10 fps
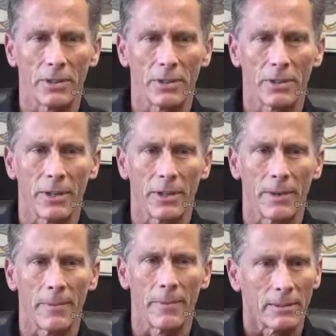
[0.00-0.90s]
Right
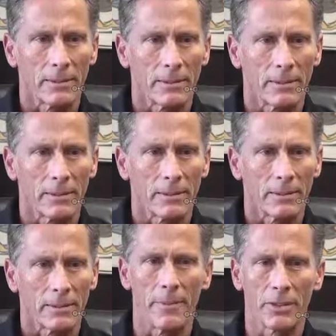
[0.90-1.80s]
there.
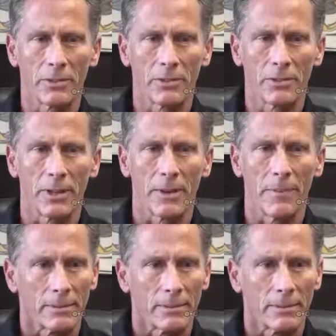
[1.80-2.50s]
Is that it?